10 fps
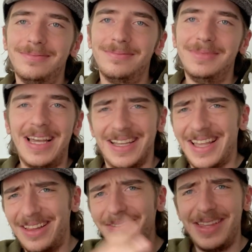Yeah, and
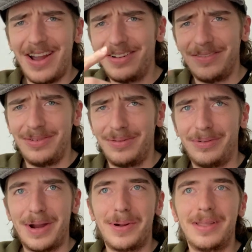I love the narrative of it
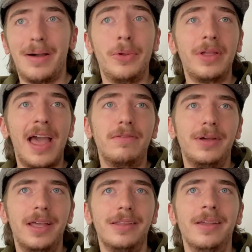right now. I'm only
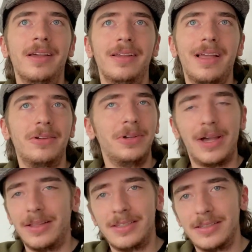halfway in, and I don't know
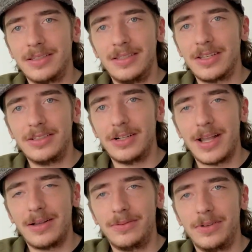how this is going to turn
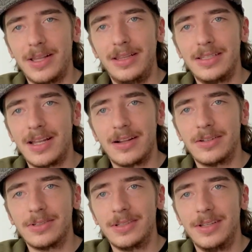out for any of these
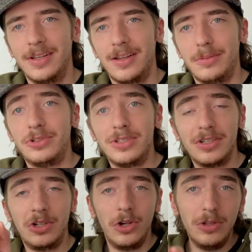characters, which is a
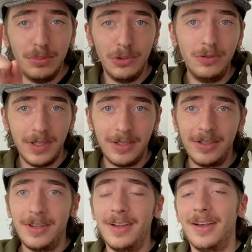good movie.
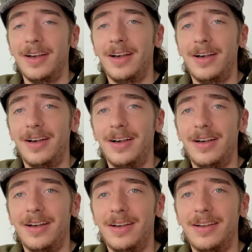
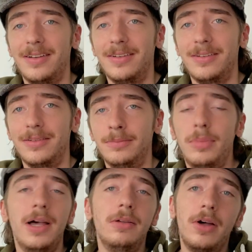But
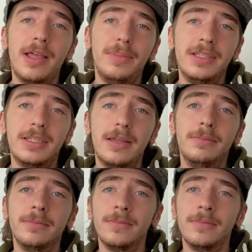all that being said,